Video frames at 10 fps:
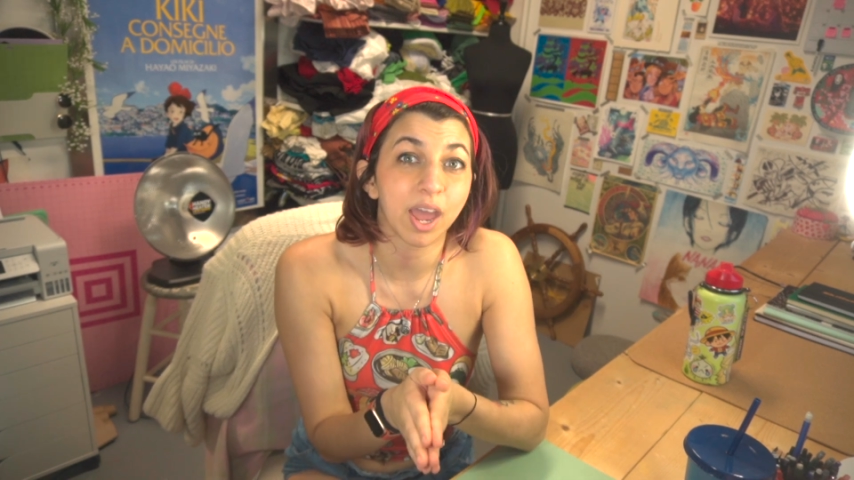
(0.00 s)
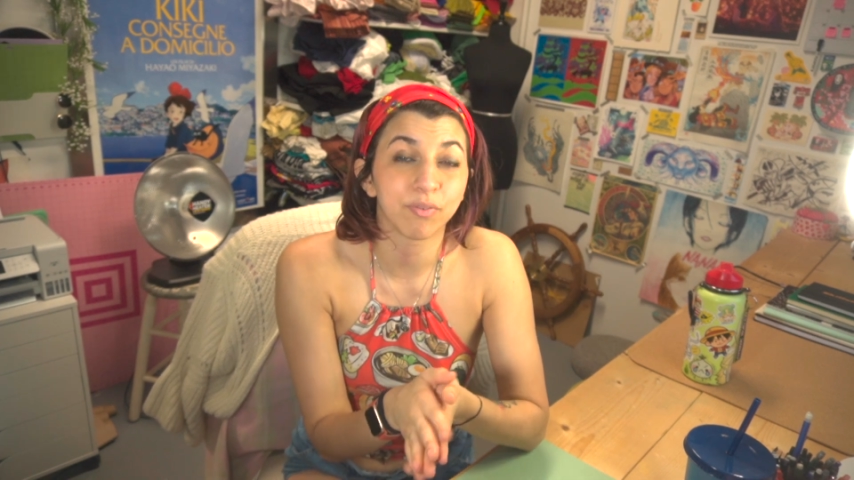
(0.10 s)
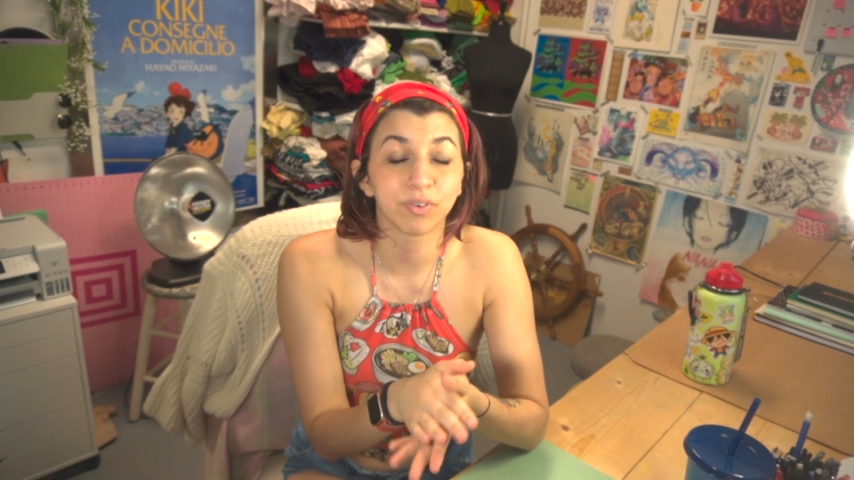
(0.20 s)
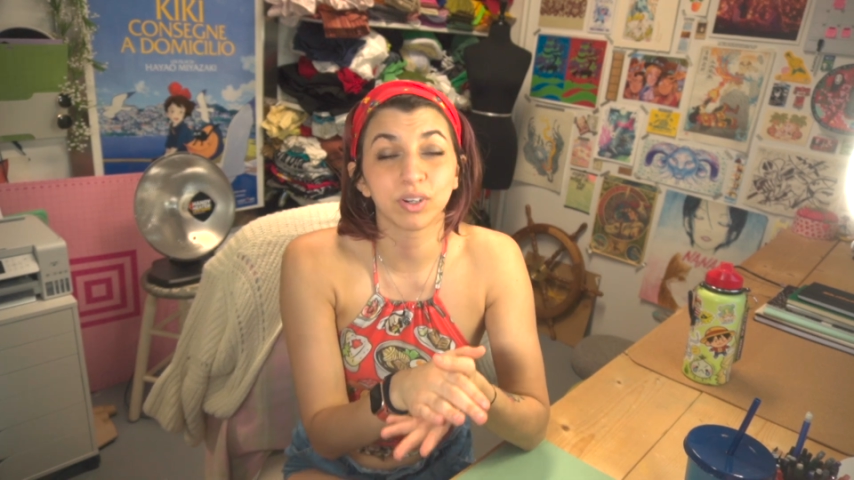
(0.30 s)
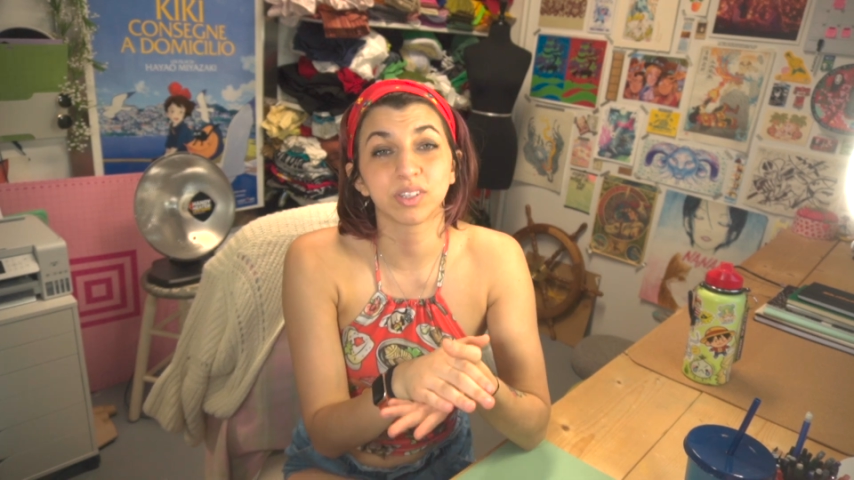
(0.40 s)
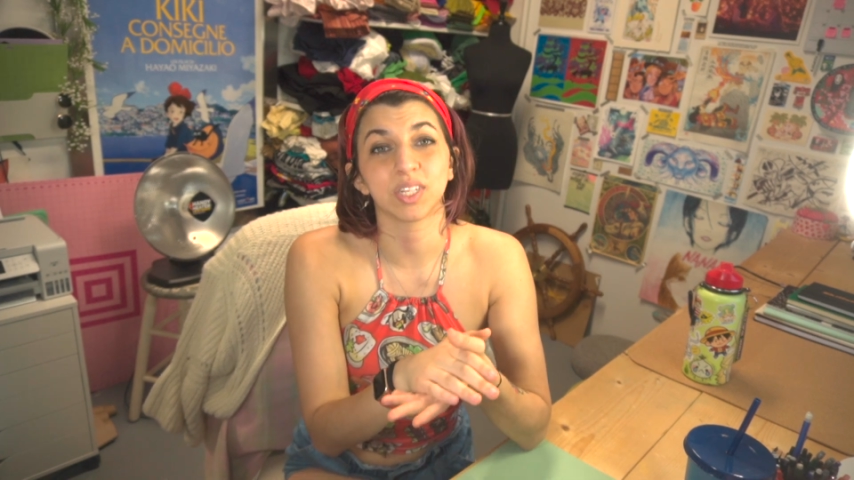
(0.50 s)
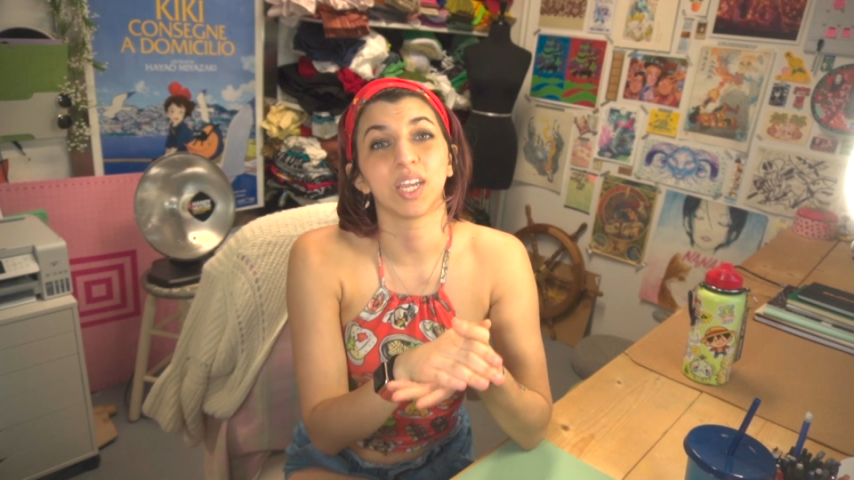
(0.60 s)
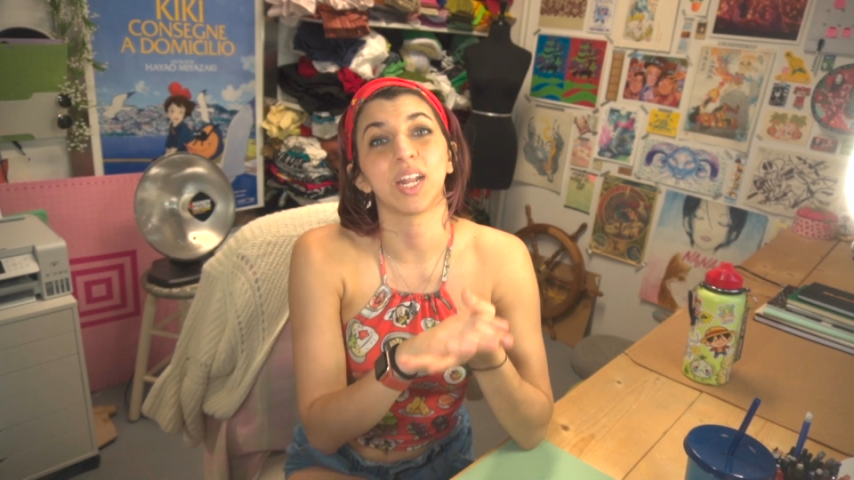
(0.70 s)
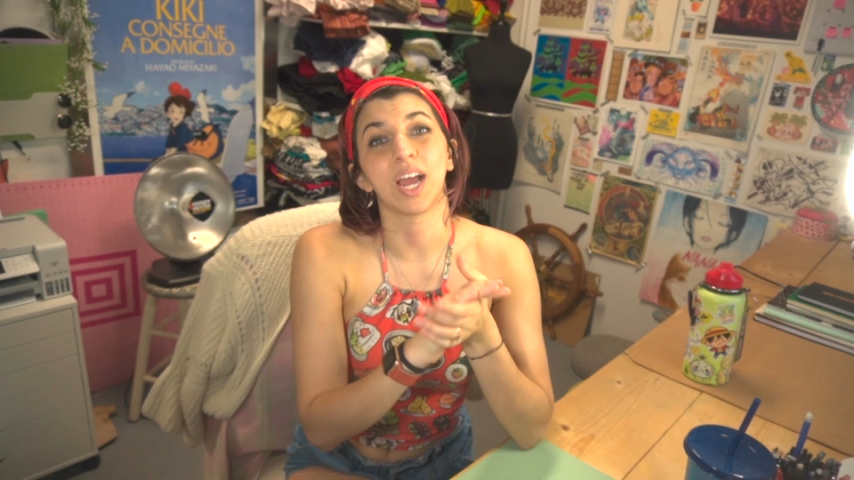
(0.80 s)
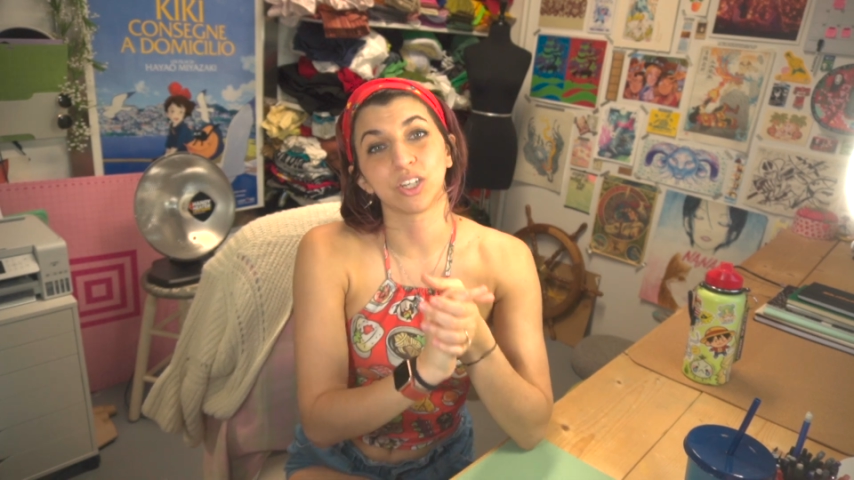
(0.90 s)
efforts
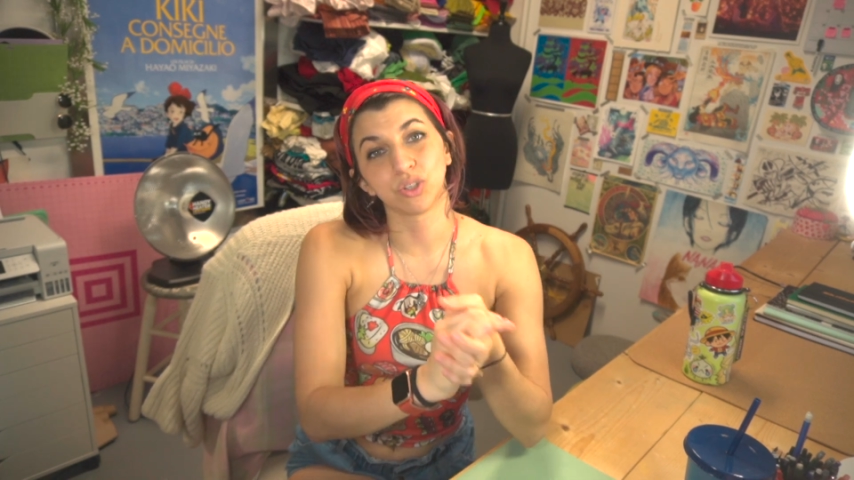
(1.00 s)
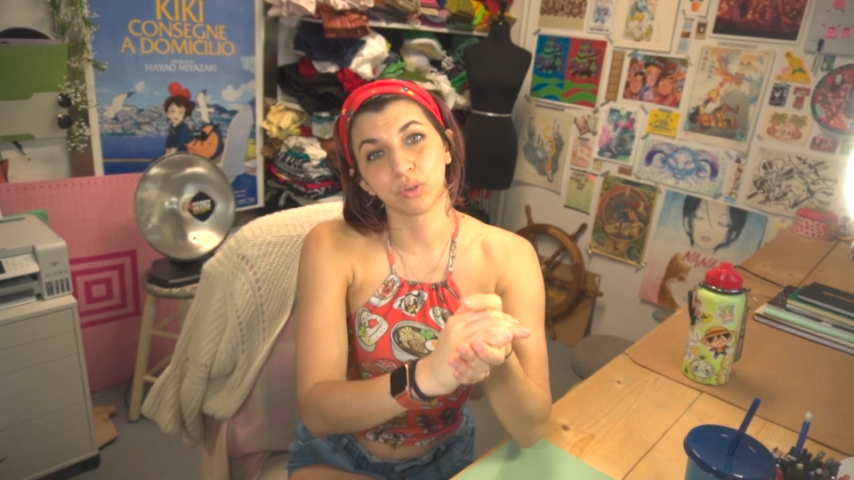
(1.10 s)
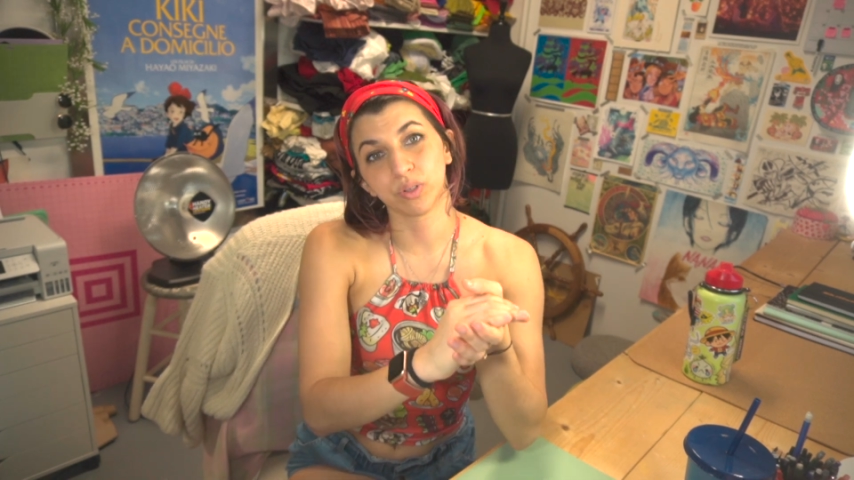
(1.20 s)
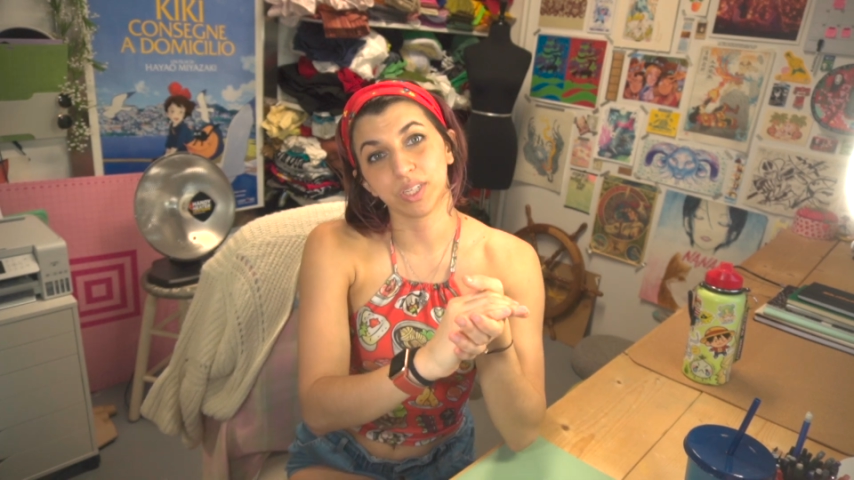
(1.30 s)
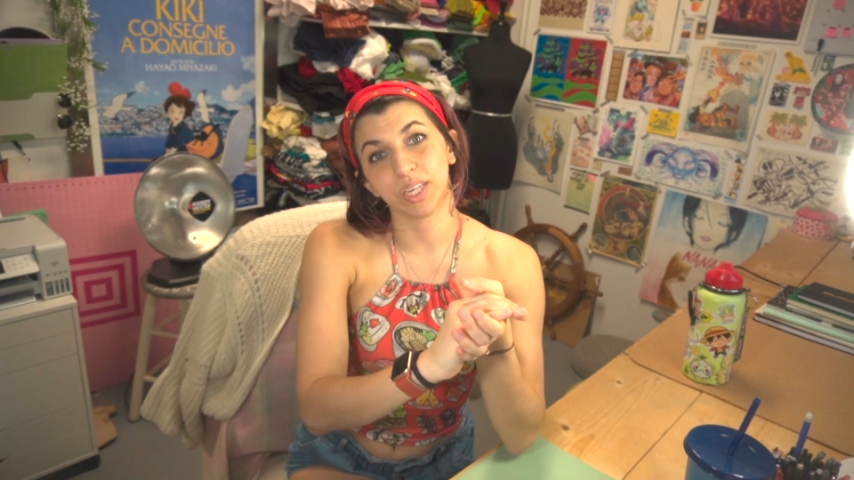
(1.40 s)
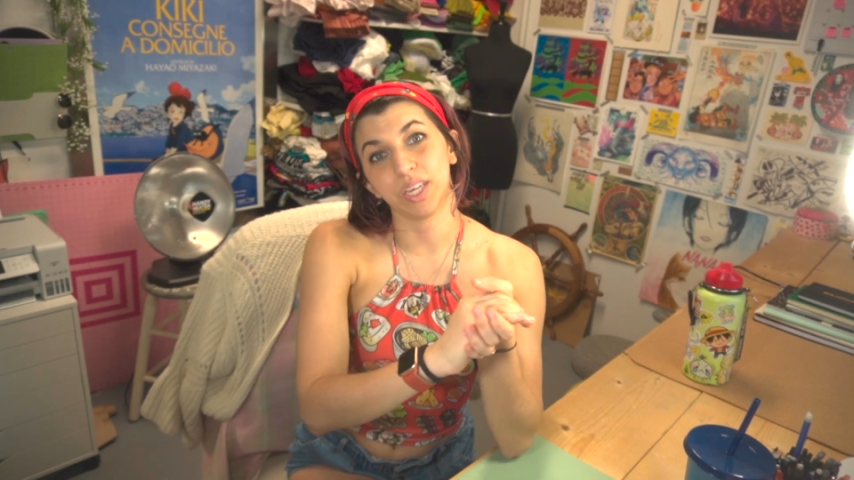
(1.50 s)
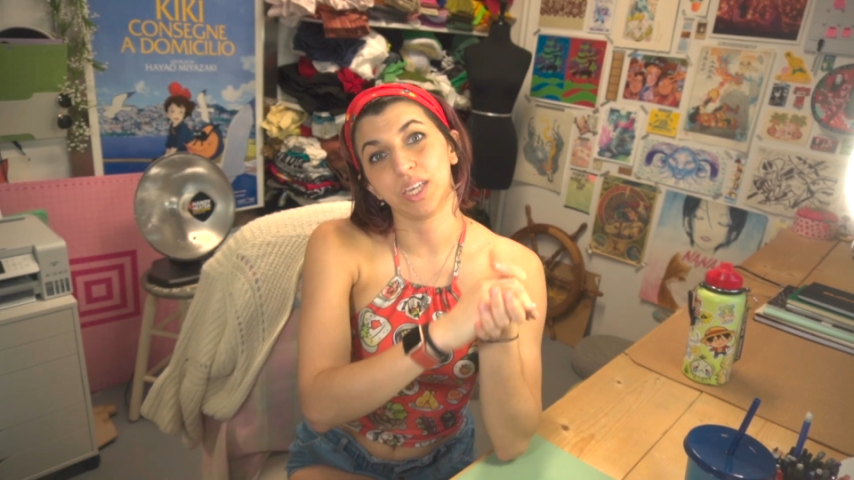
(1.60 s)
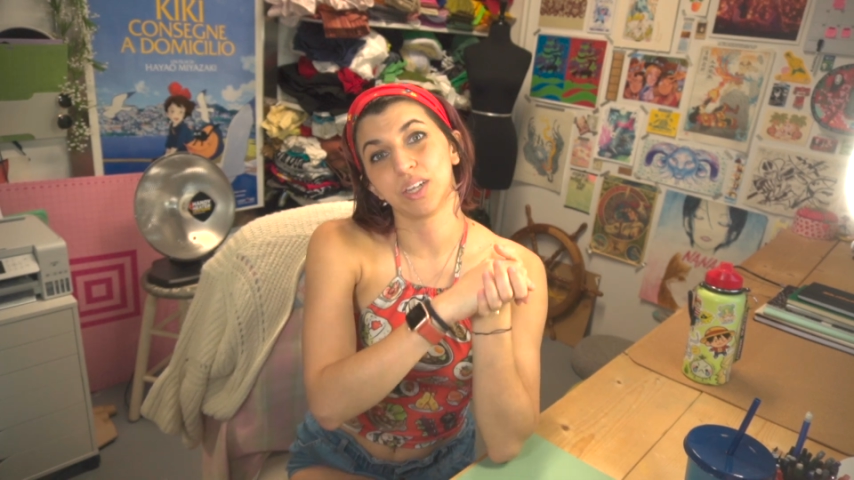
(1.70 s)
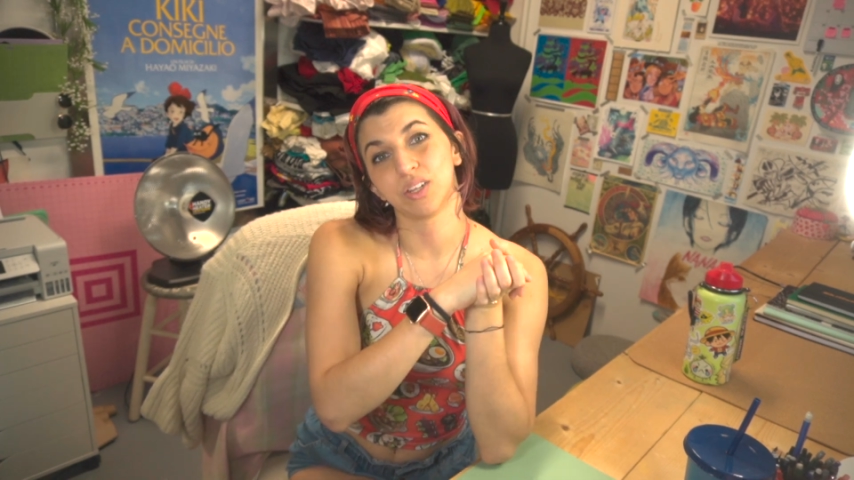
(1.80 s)
and actually